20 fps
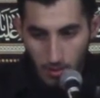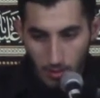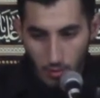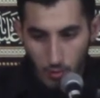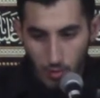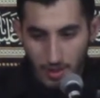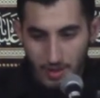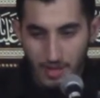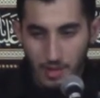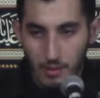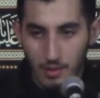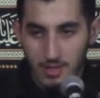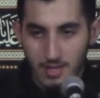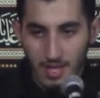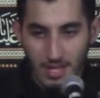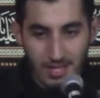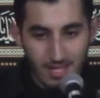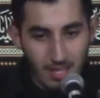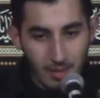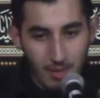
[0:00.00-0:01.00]
When there was an
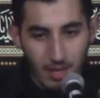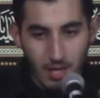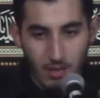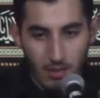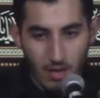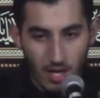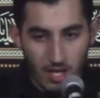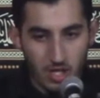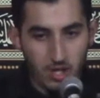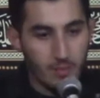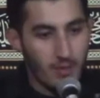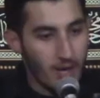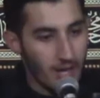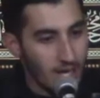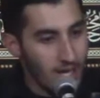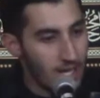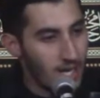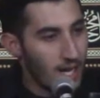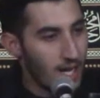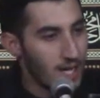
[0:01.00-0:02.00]
intermediate like
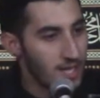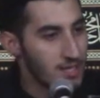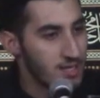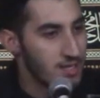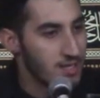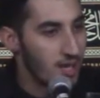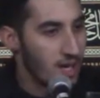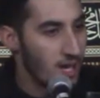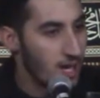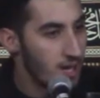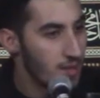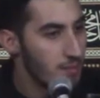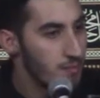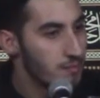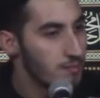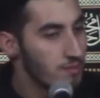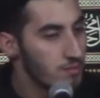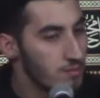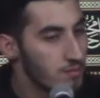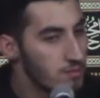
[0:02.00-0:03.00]
Jibra'il alayhi salam,
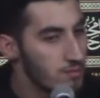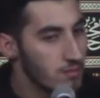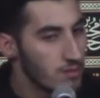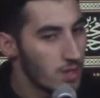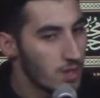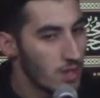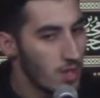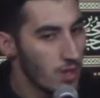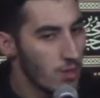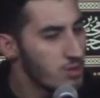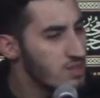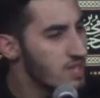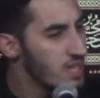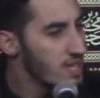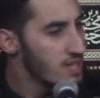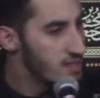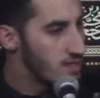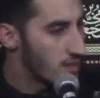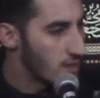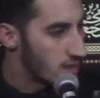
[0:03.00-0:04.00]
it was
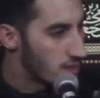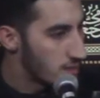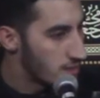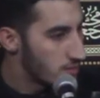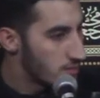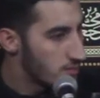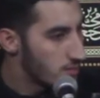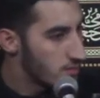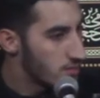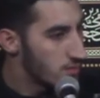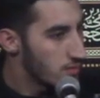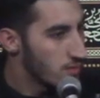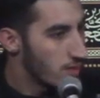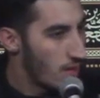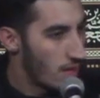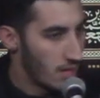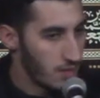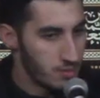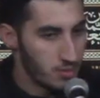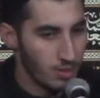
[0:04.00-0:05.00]
easy.
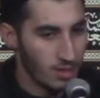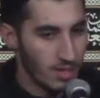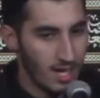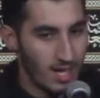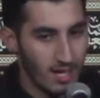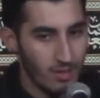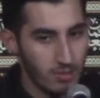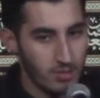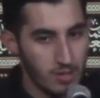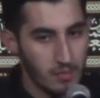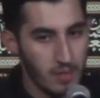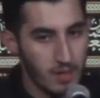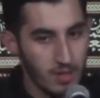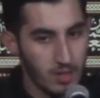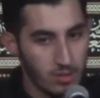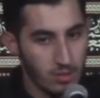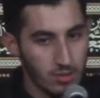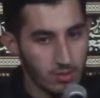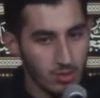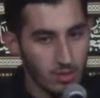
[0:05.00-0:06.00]
Allah subhanahu wa ta'ala would speak
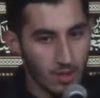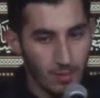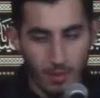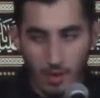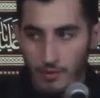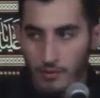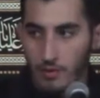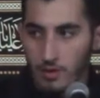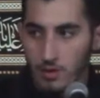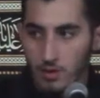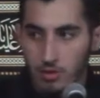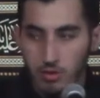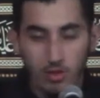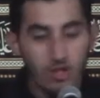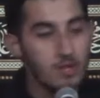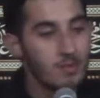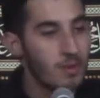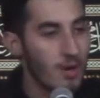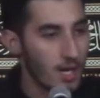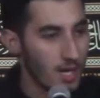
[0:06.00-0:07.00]
to the Prophet through
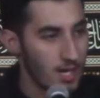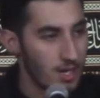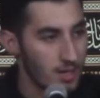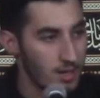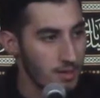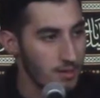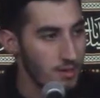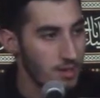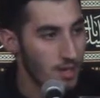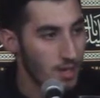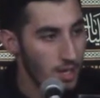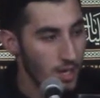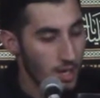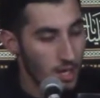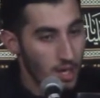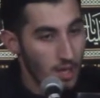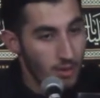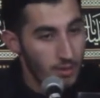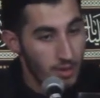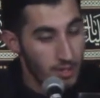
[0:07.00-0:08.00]
Jibra'il.
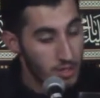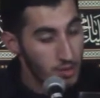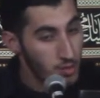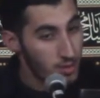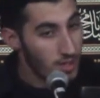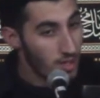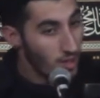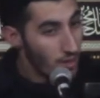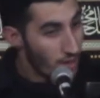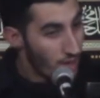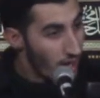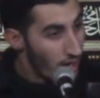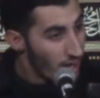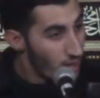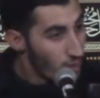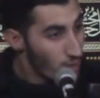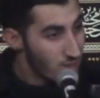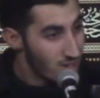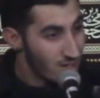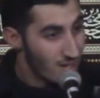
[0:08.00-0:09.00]
Whereas when the
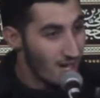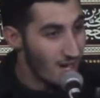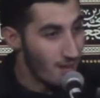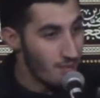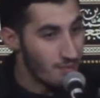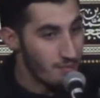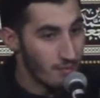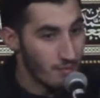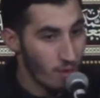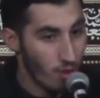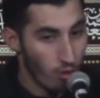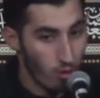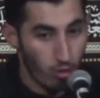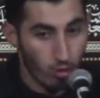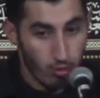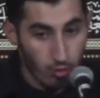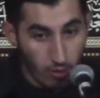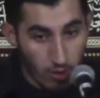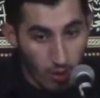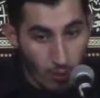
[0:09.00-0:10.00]
Quran would come
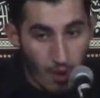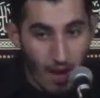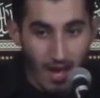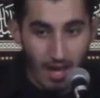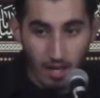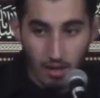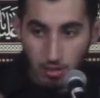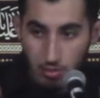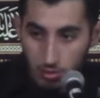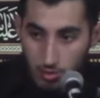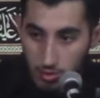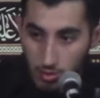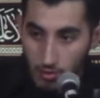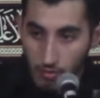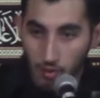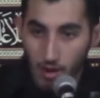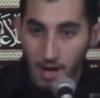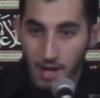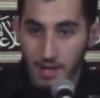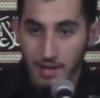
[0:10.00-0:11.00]
through the wahi, through
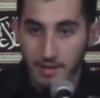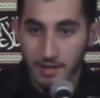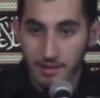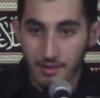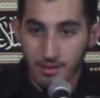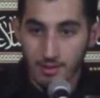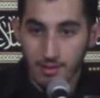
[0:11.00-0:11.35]
divine,